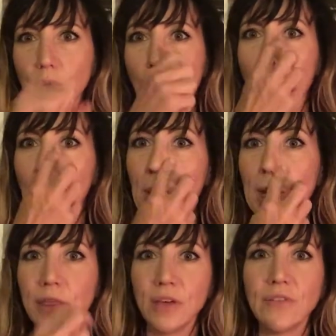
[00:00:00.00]

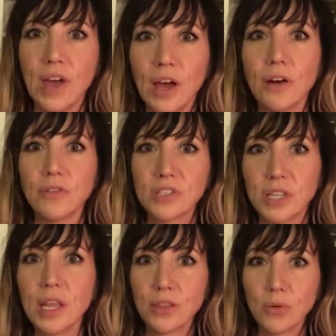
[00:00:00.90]
open the valve to
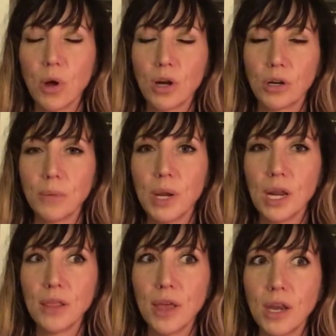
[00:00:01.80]
let the water come in.
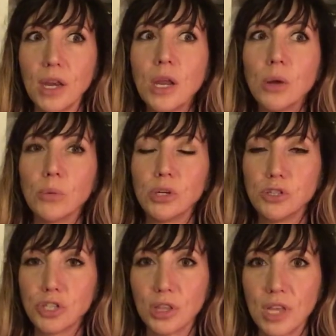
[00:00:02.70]
And then when you
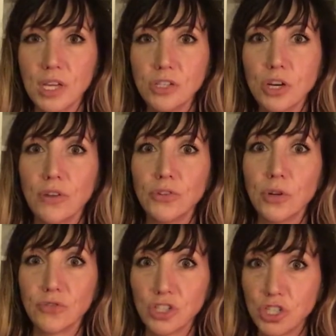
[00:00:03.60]
shut the engine off, you
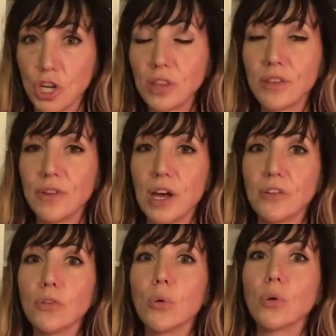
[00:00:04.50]
have to shut the
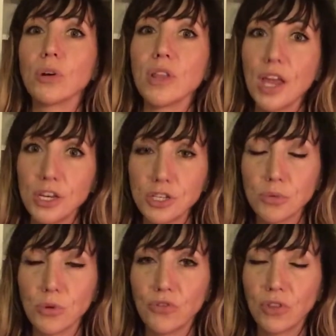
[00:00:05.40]
valve or the
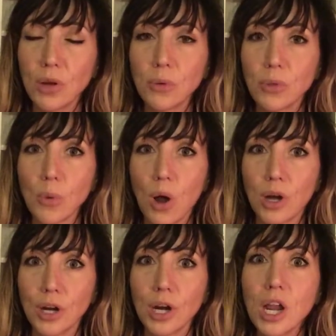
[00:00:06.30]
engine will flood with
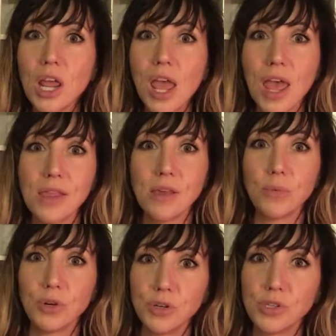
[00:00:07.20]
water and then when you